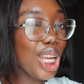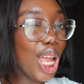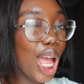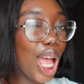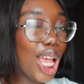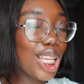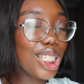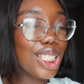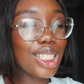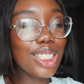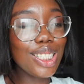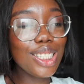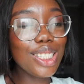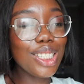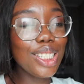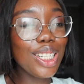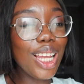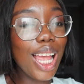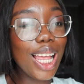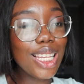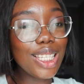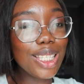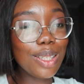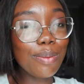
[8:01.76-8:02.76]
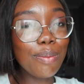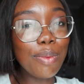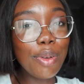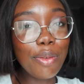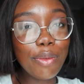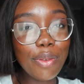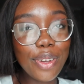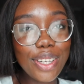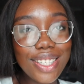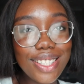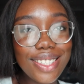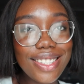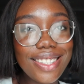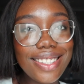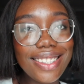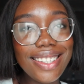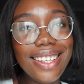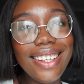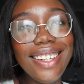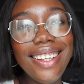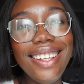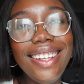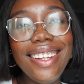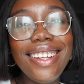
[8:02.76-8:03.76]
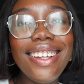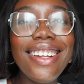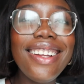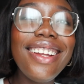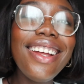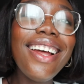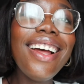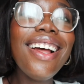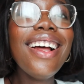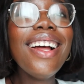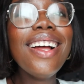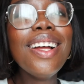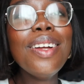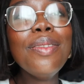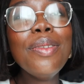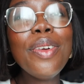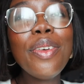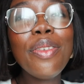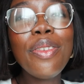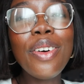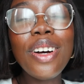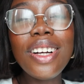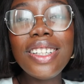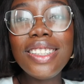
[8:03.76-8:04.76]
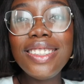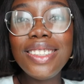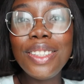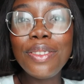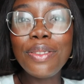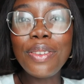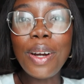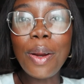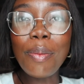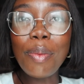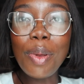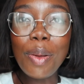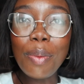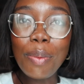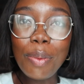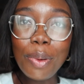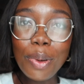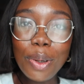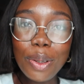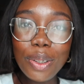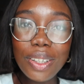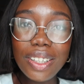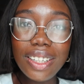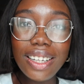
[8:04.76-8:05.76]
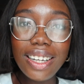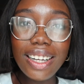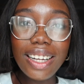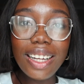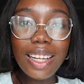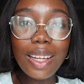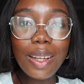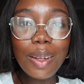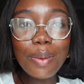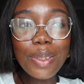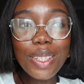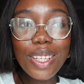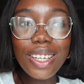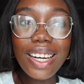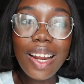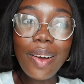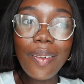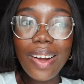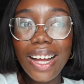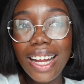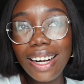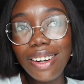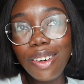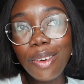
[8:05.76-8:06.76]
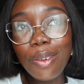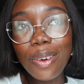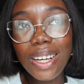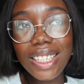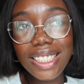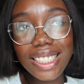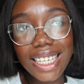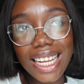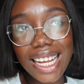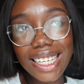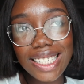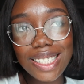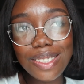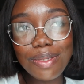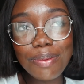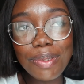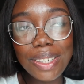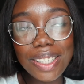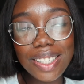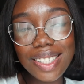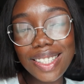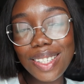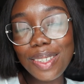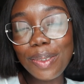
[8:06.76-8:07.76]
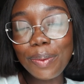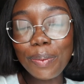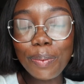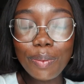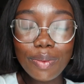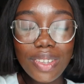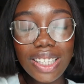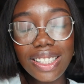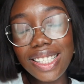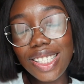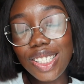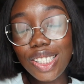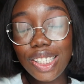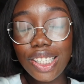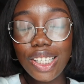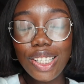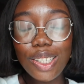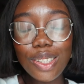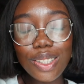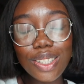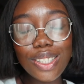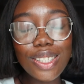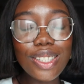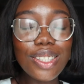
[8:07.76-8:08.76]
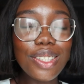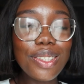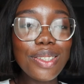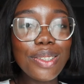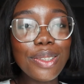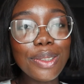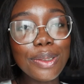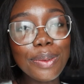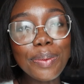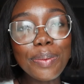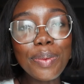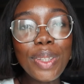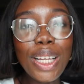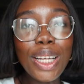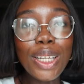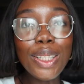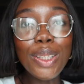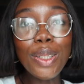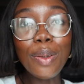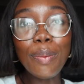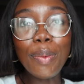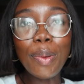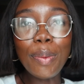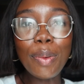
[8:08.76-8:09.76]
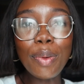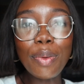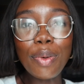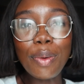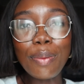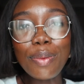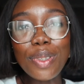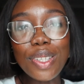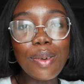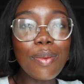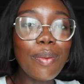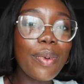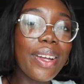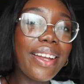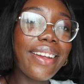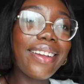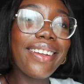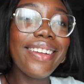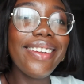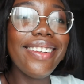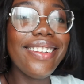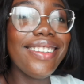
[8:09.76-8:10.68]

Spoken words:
asked me first before different people, so now I know why she asked me, so it's cute to know people from somewhere.